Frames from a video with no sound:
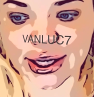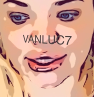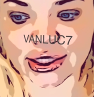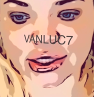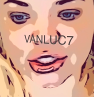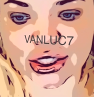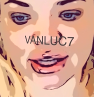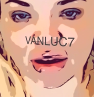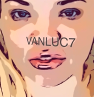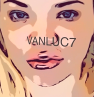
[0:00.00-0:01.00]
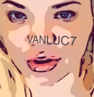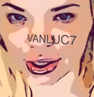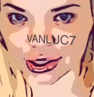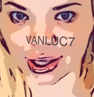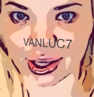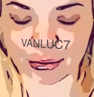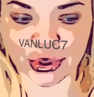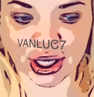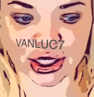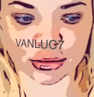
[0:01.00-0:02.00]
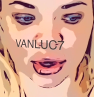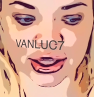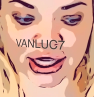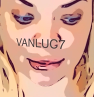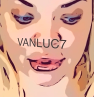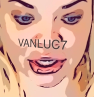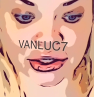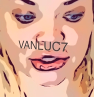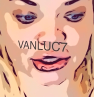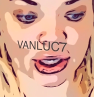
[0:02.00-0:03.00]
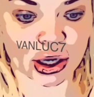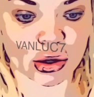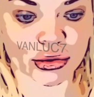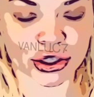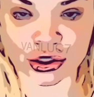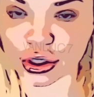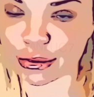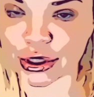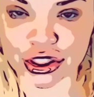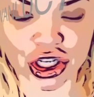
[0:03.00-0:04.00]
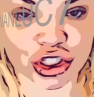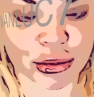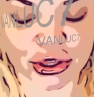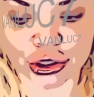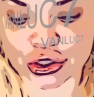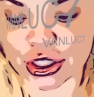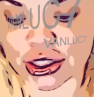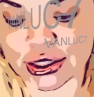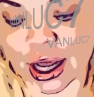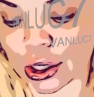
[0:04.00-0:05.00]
It's just not fair to him, because while this happened years ago, there's already been a judgment. It's not